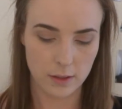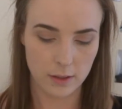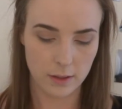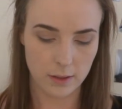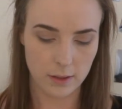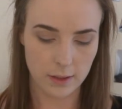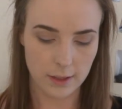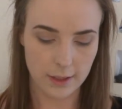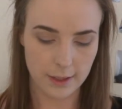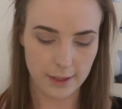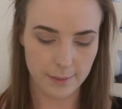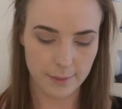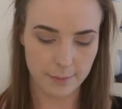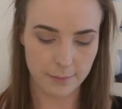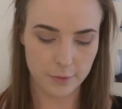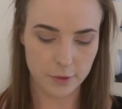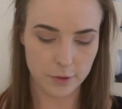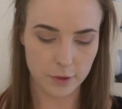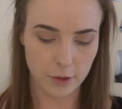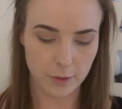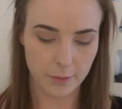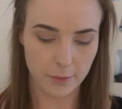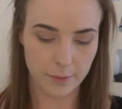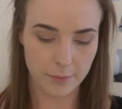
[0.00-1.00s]

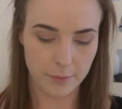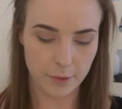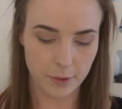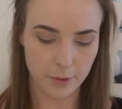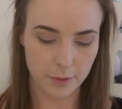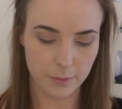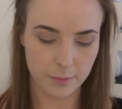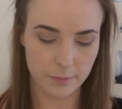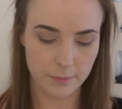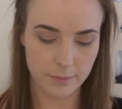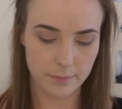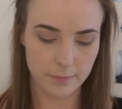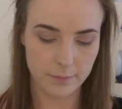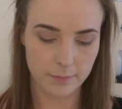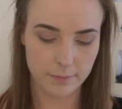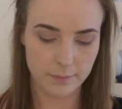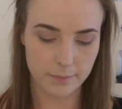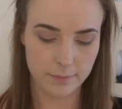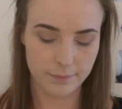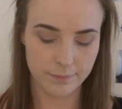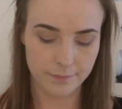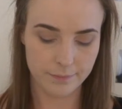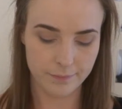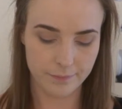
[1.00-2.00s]
top and bottom
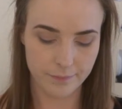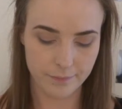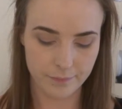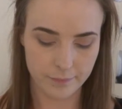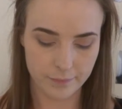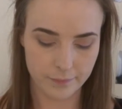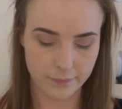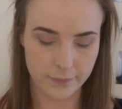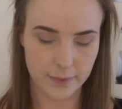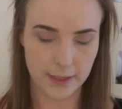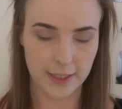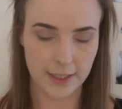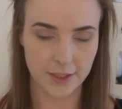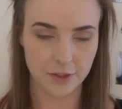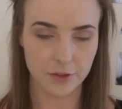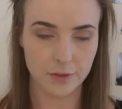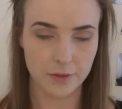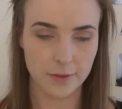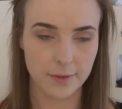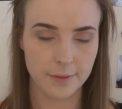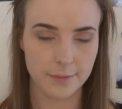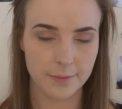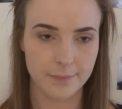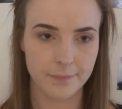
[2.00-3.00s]

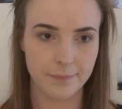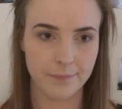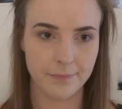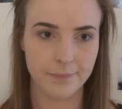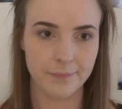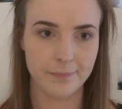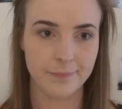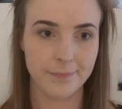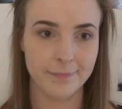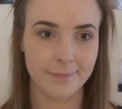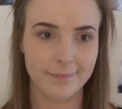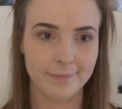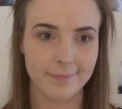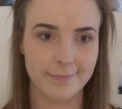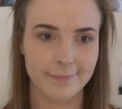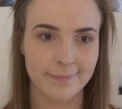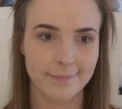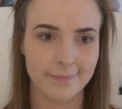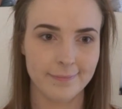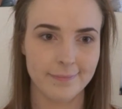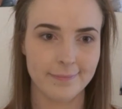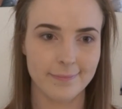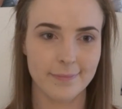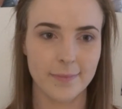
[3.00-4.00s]
lashes.
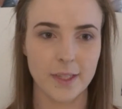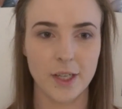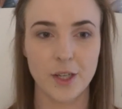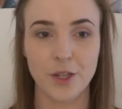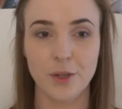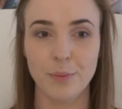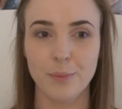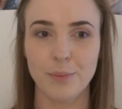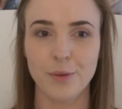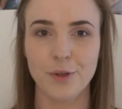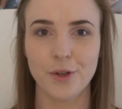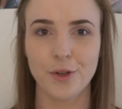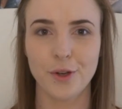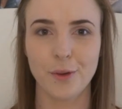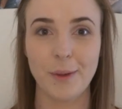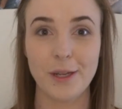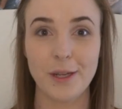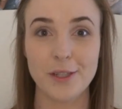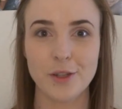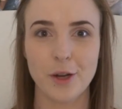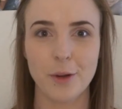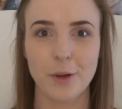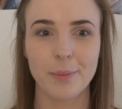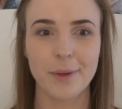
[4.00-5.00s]
I didn't put it on my
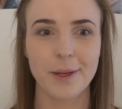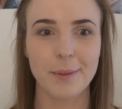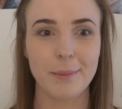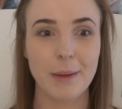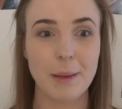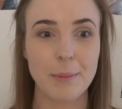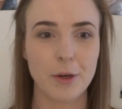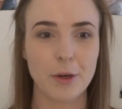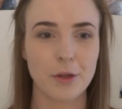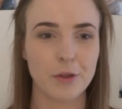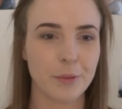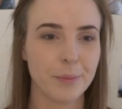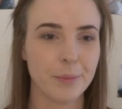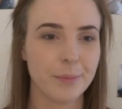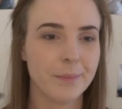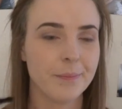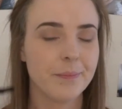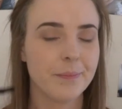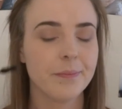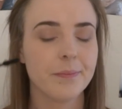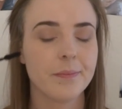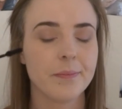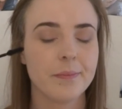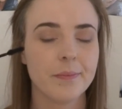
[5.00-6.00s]
top and my bottom.
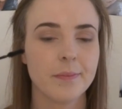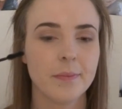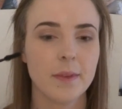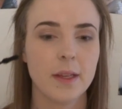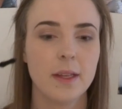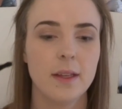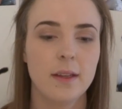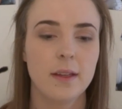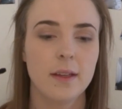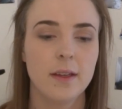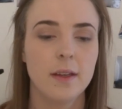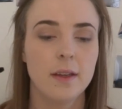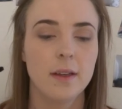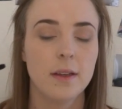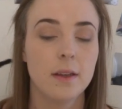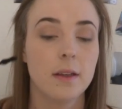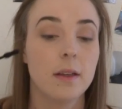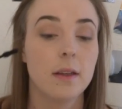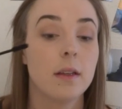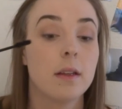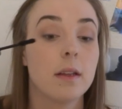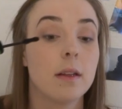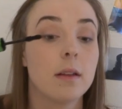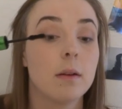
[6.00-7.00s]

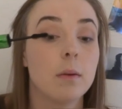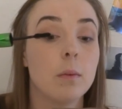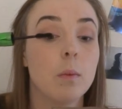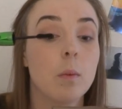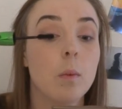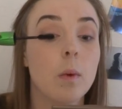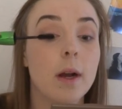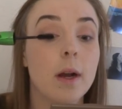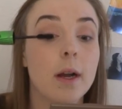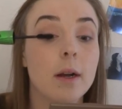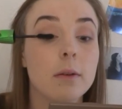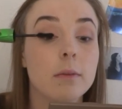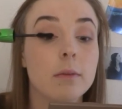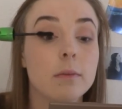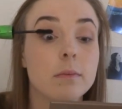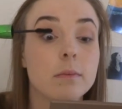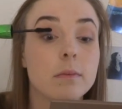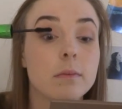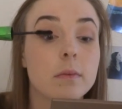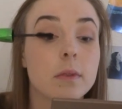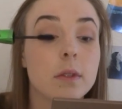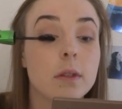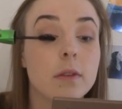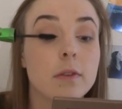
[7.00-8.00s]
Wow,
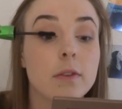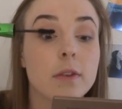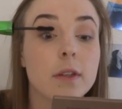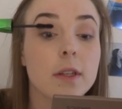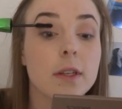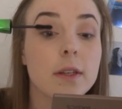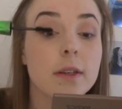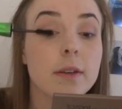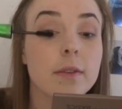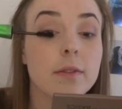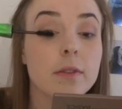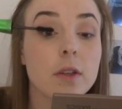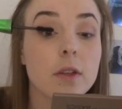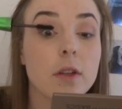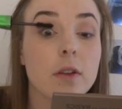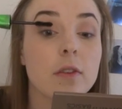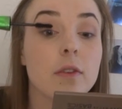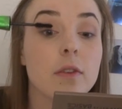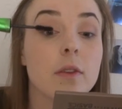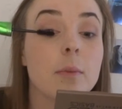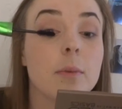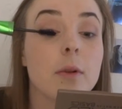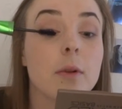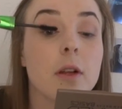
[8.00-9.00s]
I feel like I've lost
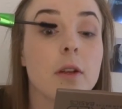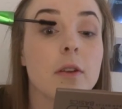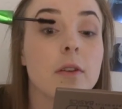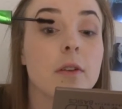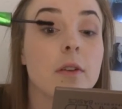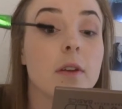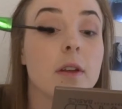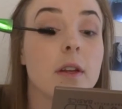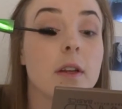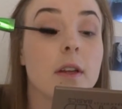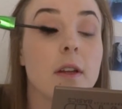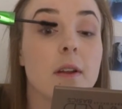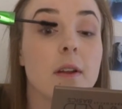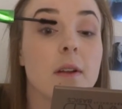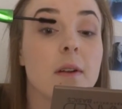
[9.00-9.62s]
the plot today.